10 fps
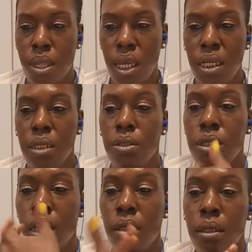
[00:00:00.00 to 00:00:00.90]
And in
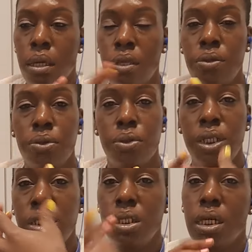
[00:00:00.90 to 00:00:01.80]
telling others or
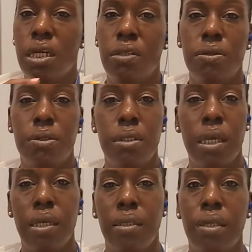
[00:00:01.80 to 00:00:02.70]
teaching others,
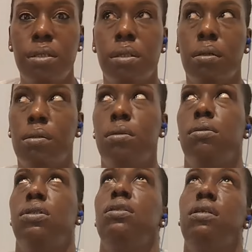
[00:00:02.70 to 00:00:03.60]
like, man, it's like, oh,
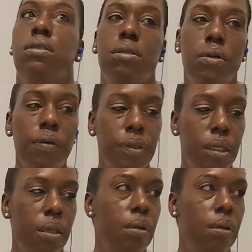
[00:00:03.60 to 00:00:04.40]
she thinks she knows everything.